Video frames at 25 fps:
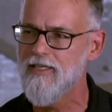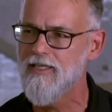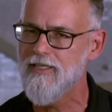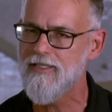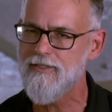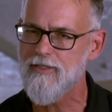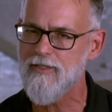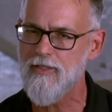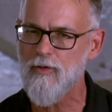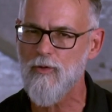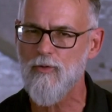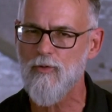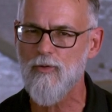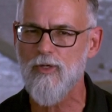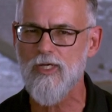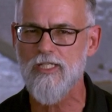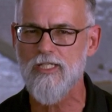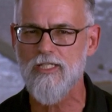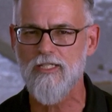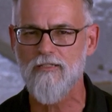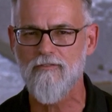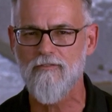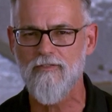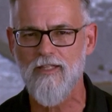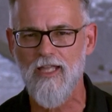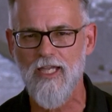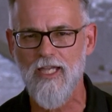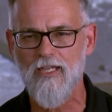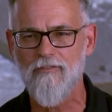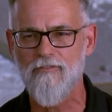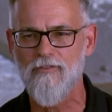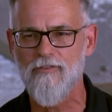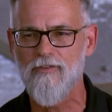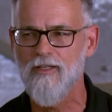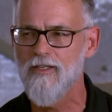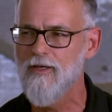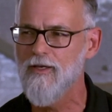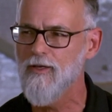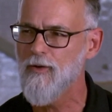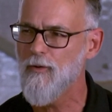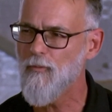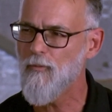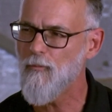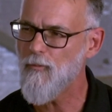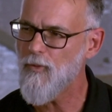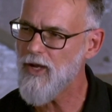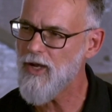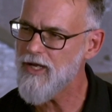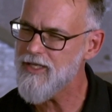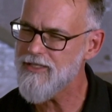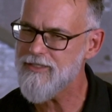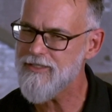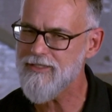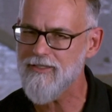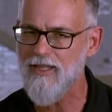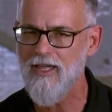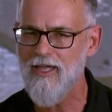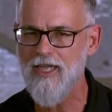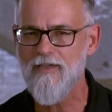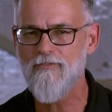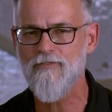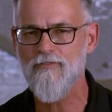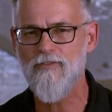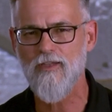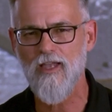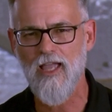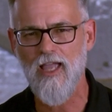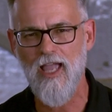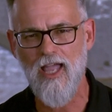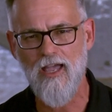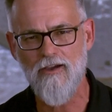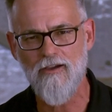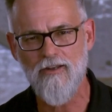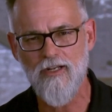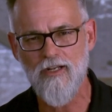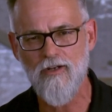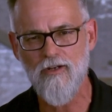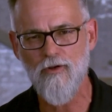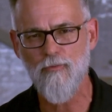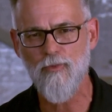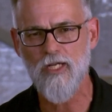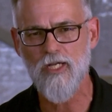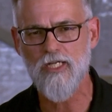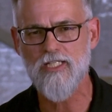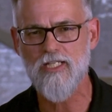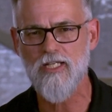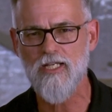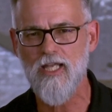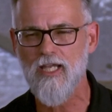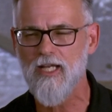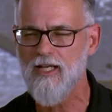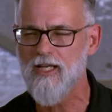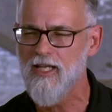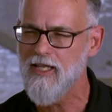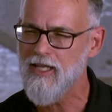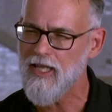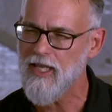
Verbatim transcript: is the origin of life. What is life? How did it originate?